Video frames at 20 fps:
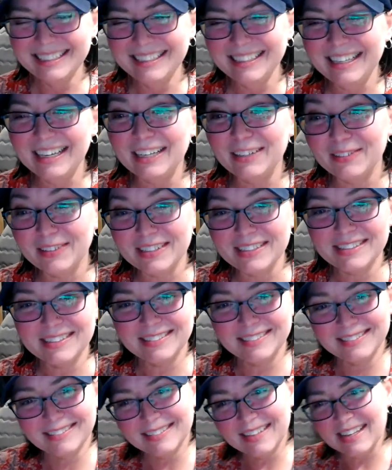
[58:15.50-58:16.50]
Anyways,
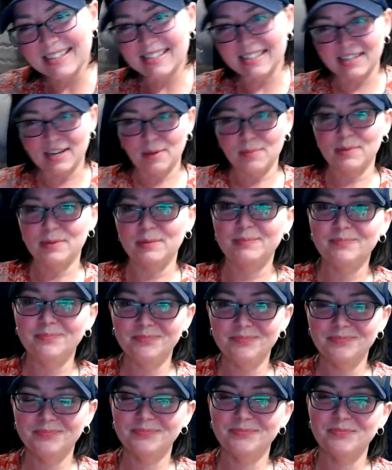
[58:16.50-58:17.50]
that didn't happen.
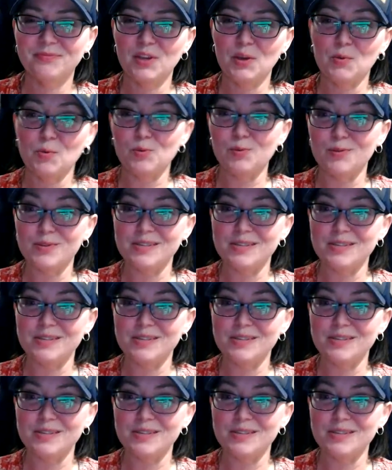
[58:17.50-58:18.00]
We'll